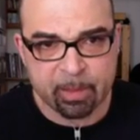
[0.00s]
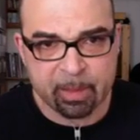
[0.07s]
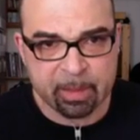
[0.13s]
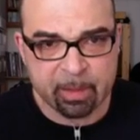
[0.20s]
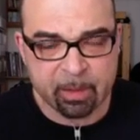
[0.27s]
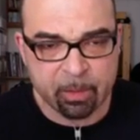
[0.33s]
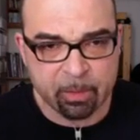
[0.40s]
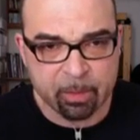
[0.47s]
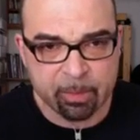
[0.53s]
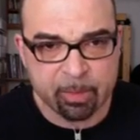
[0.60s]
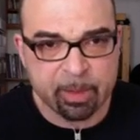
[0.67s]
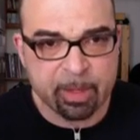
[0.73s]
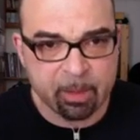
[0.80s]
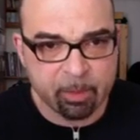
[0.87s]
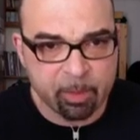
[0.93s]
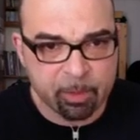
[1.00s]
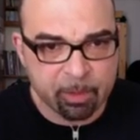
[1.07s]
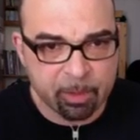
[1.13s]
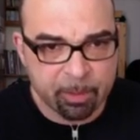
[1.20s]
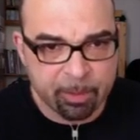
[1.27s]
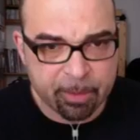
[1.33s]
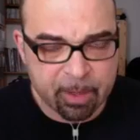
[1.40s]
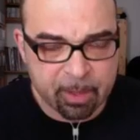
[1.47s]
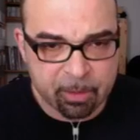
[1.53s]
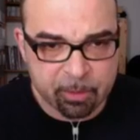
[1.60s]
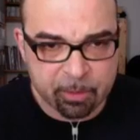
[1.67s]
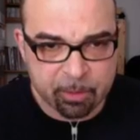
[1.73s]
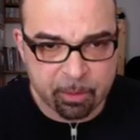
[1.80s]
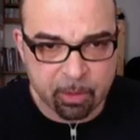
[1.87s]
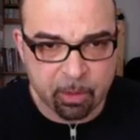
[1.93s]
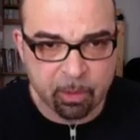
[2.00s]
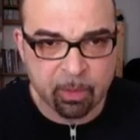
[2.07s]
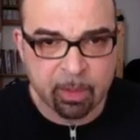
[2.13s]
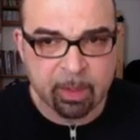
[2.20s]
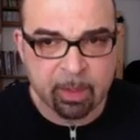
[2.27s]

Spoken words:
We're playing a musical theater show.